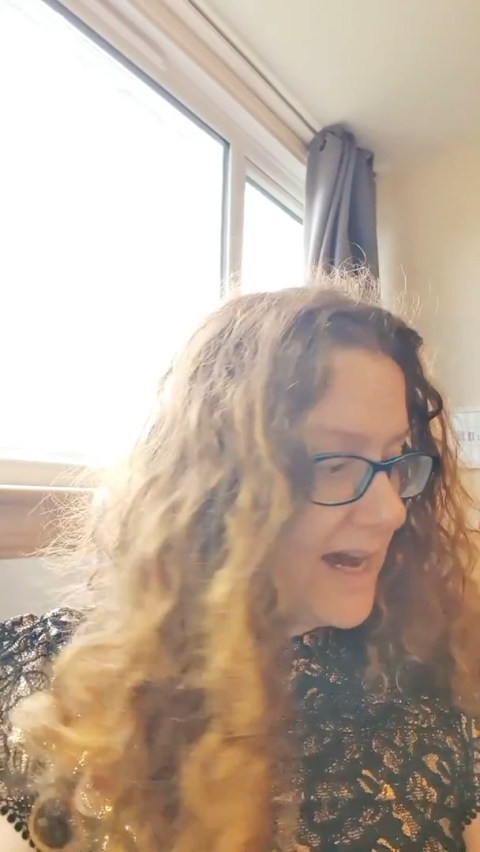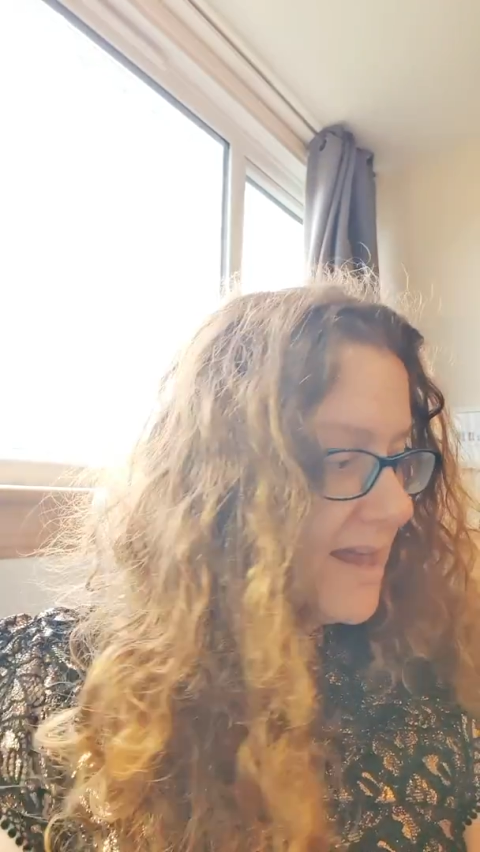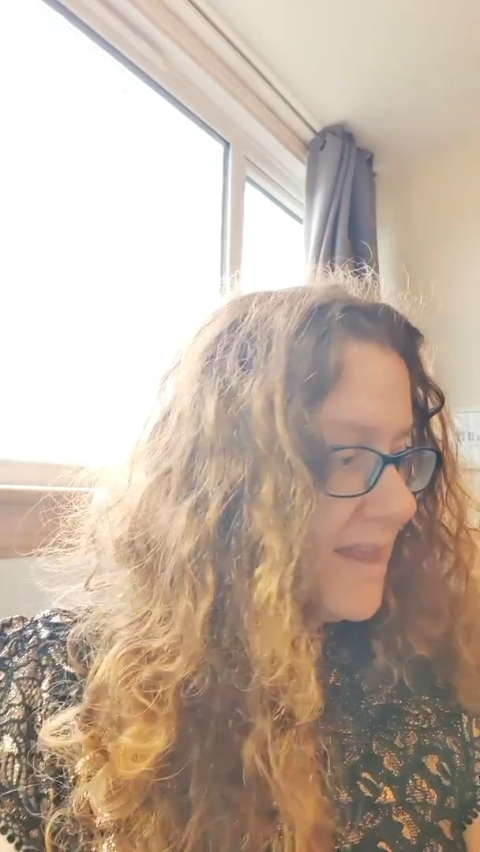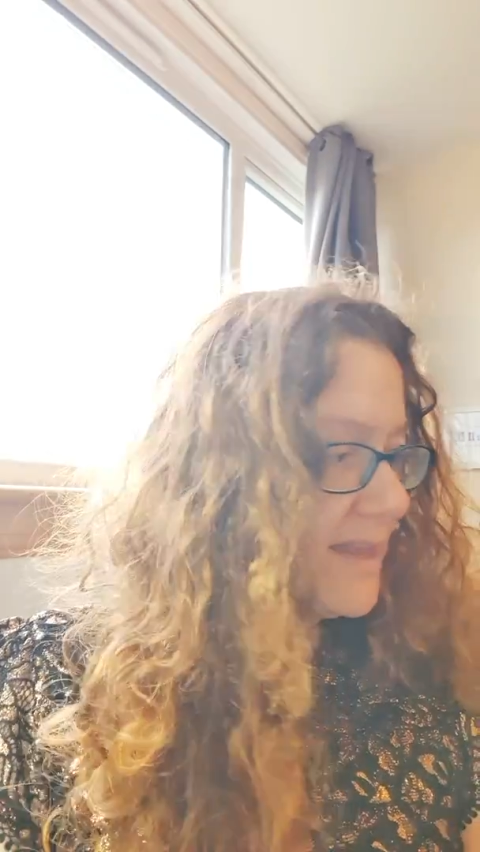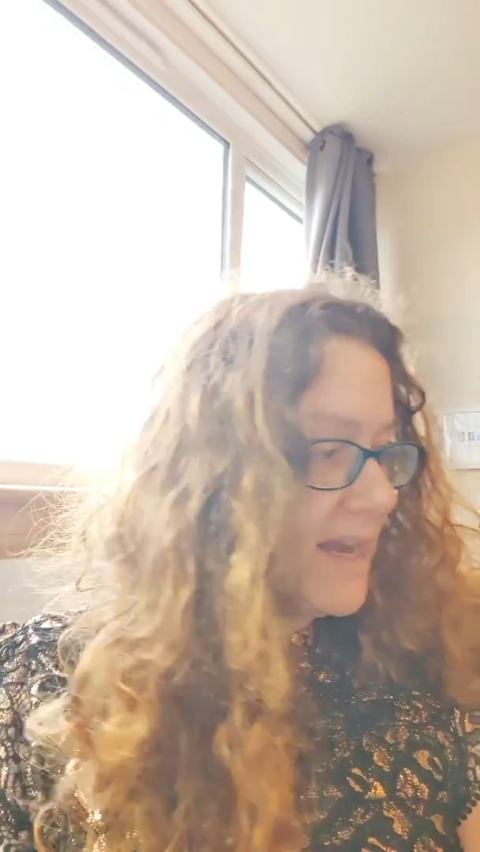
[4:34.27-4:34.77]

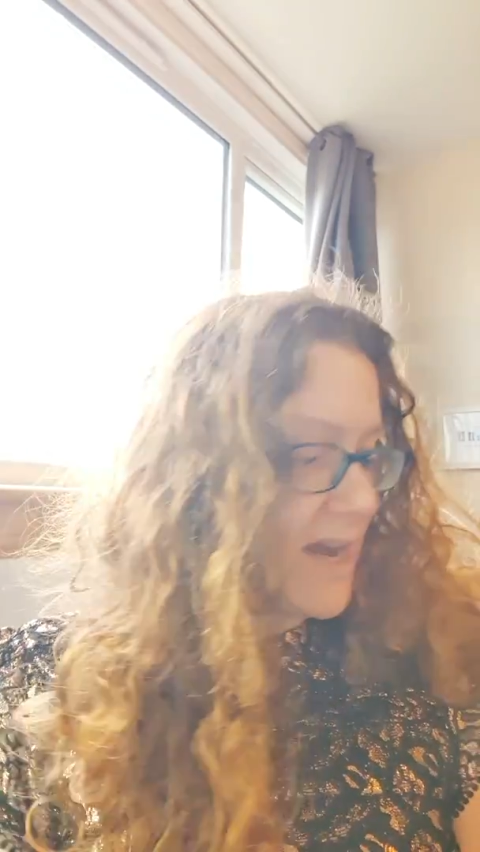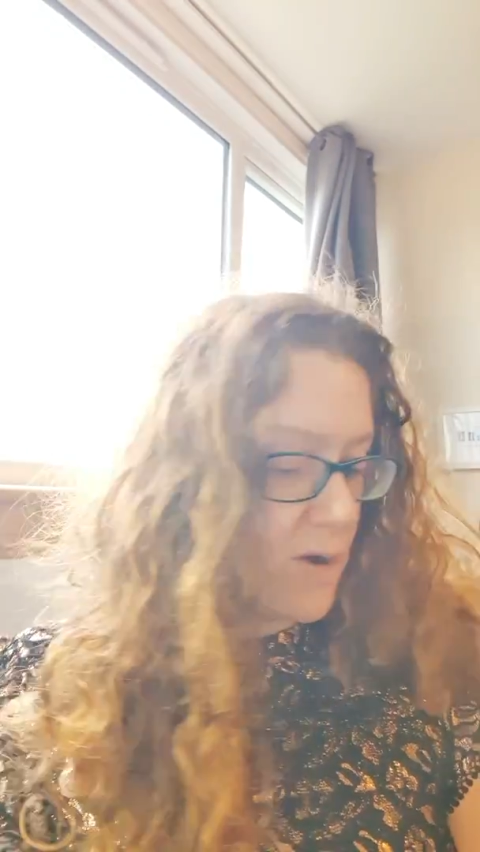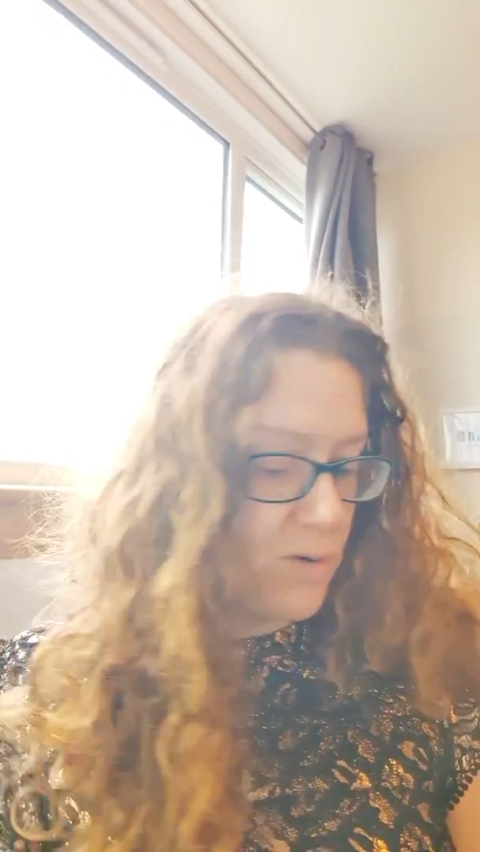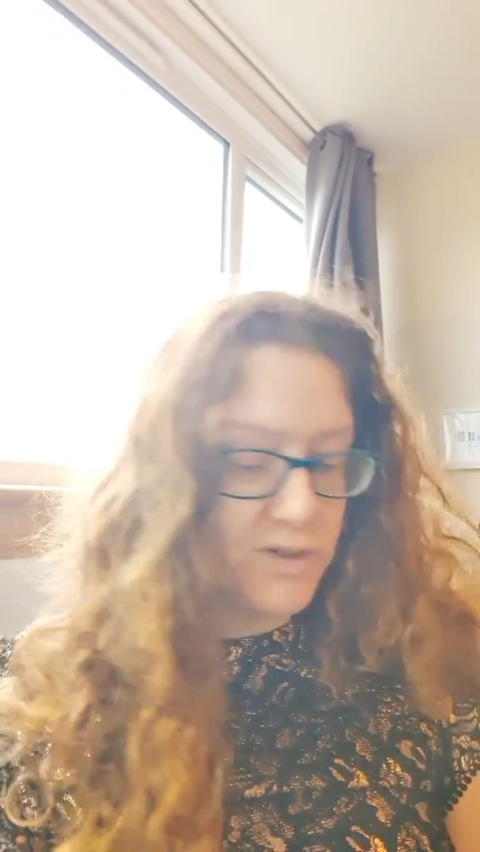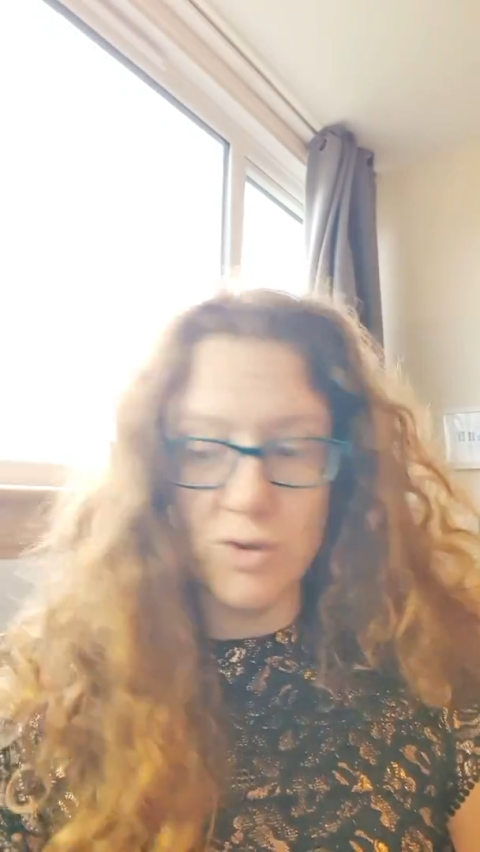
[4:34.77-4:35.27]
And then I
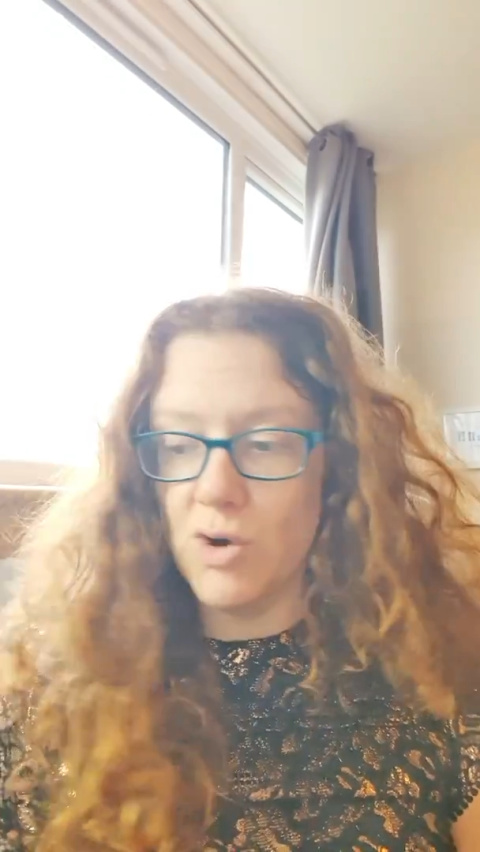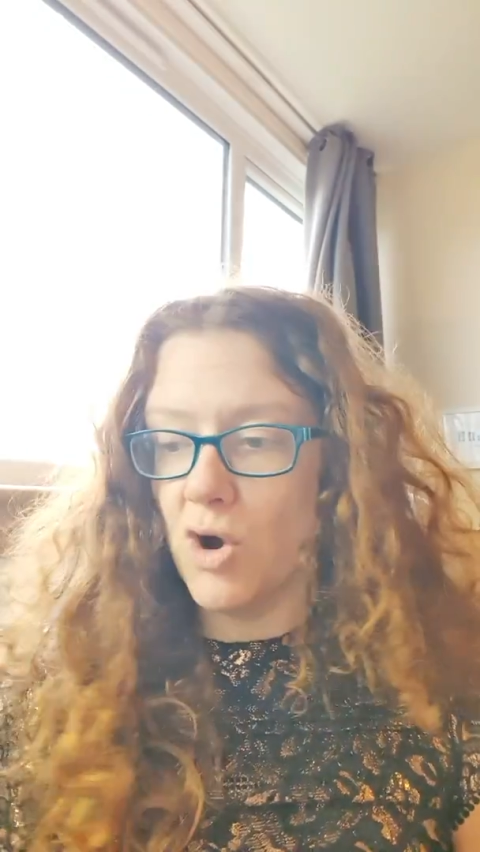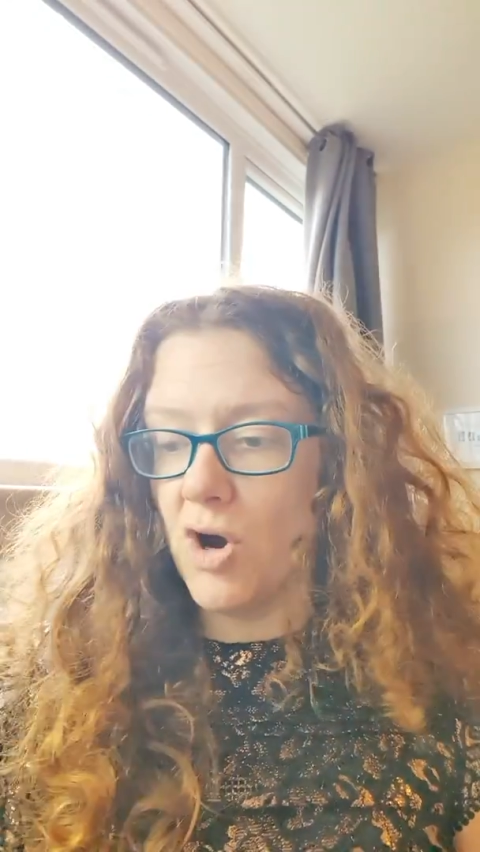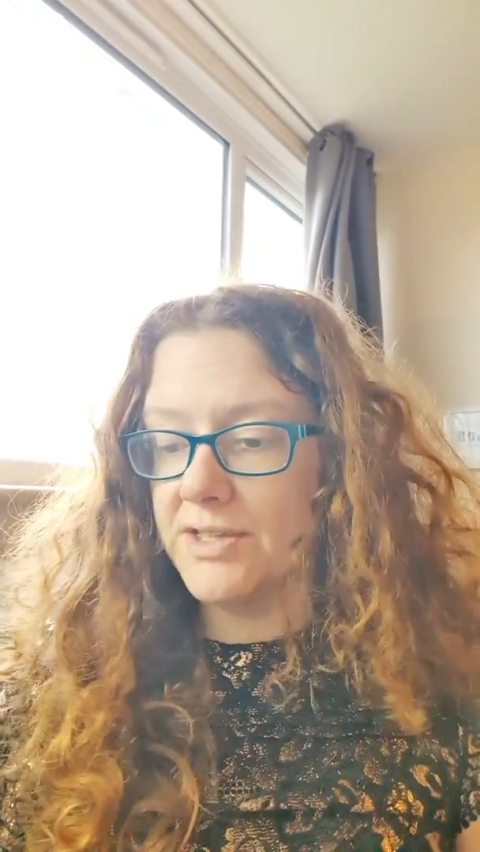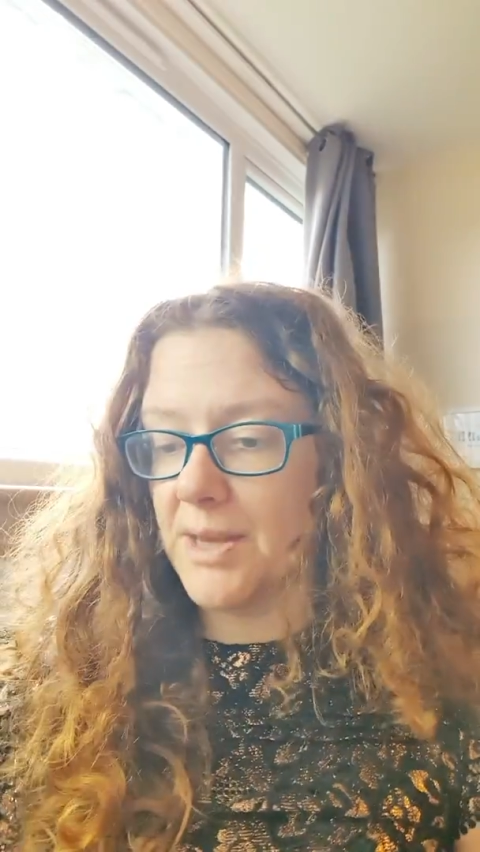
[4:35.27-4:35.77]
also got